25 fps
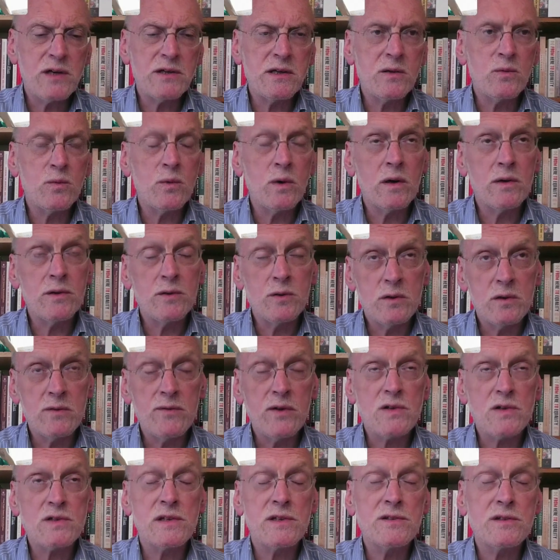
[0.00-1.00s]
slave trading
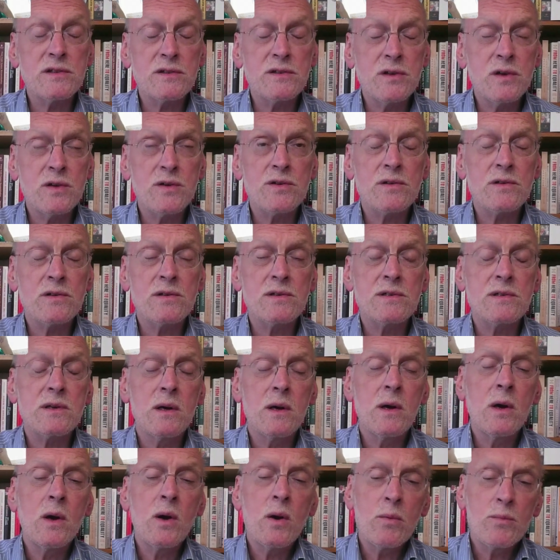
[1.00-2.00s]
were universal
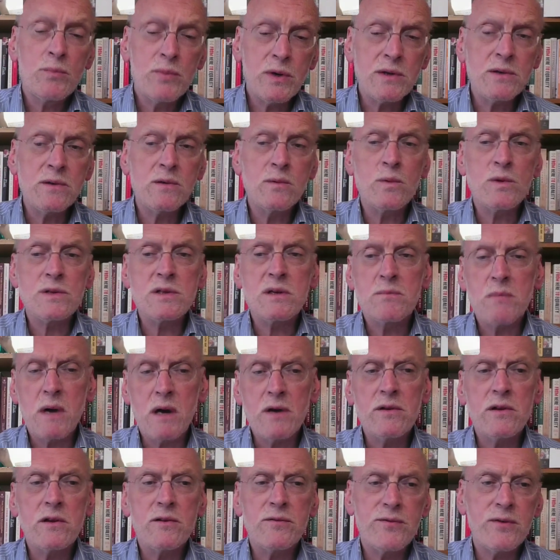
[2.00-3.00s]
institutions. Britain
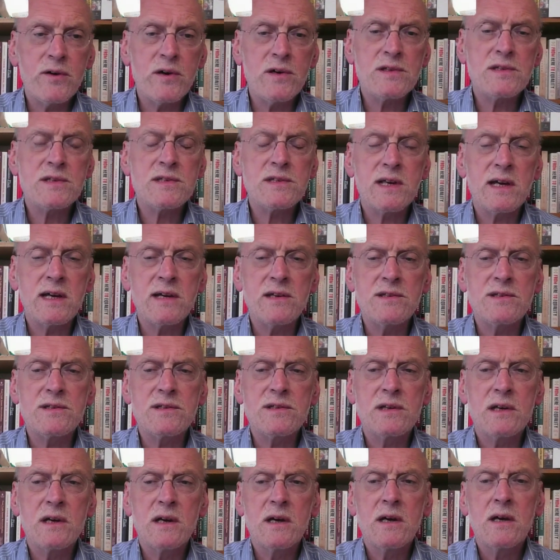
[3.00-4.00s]
was among the first
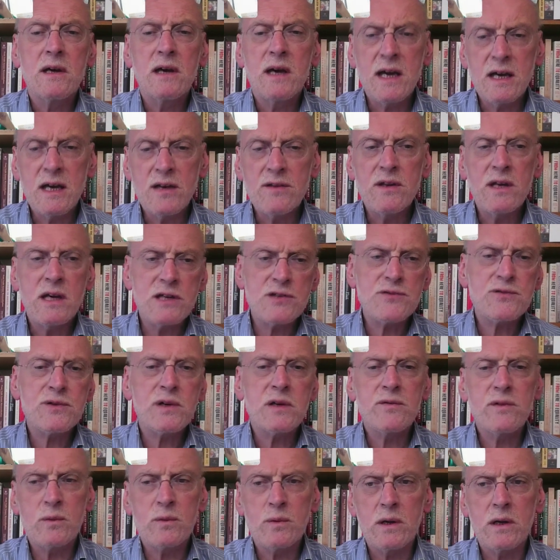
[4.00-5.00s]
states in
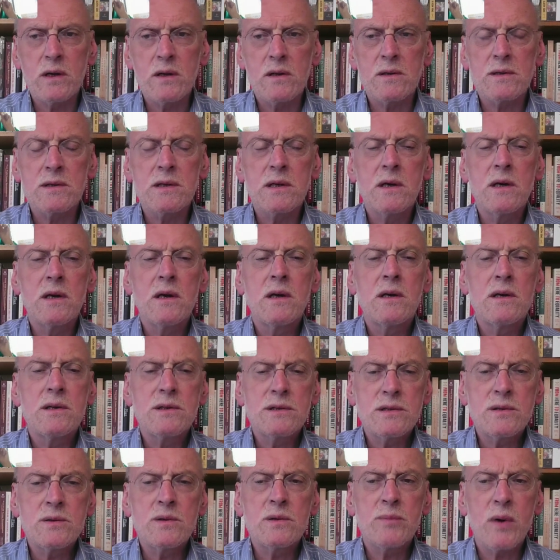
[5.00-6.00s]
the history of the world
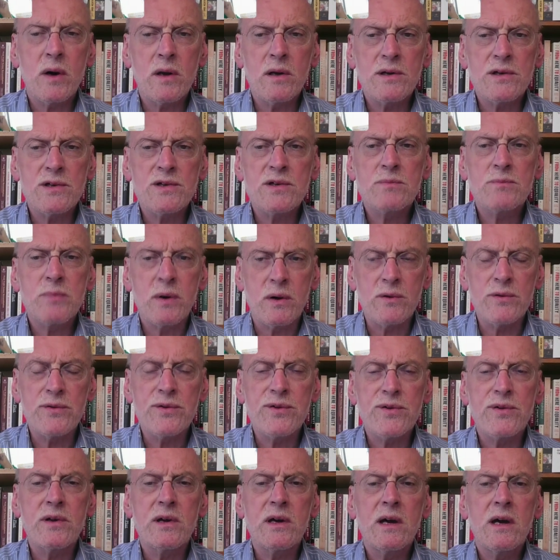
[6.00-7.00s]
to abolish
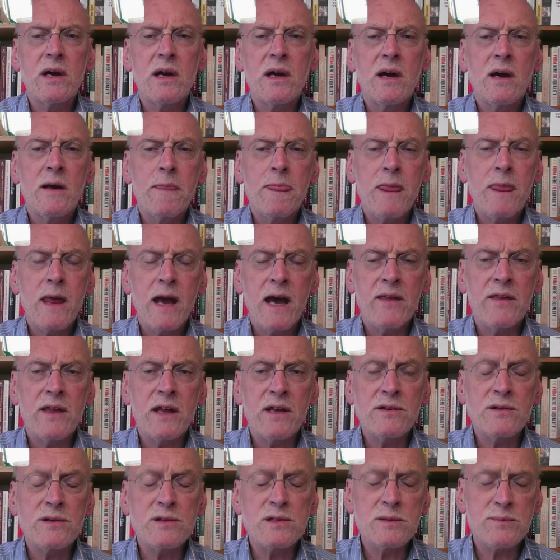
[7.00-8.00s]
both
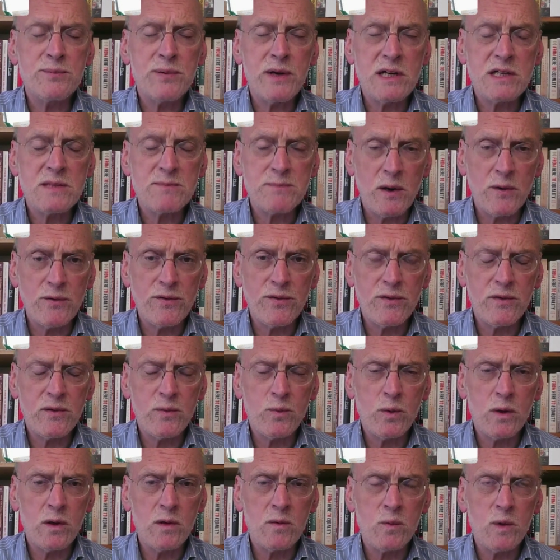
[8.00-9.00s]
and then to suppress
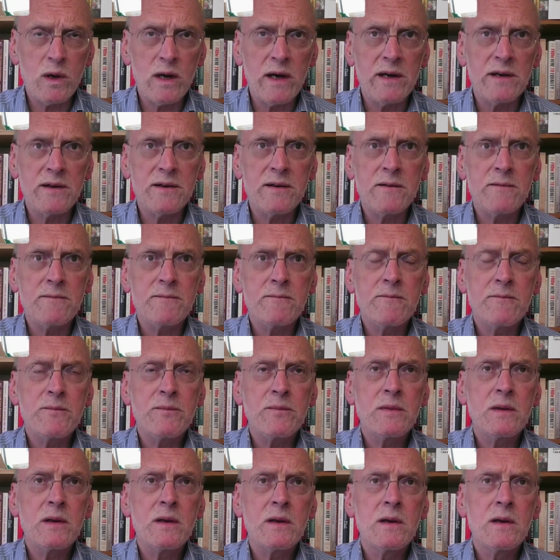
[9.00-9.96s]
both of them worldwide.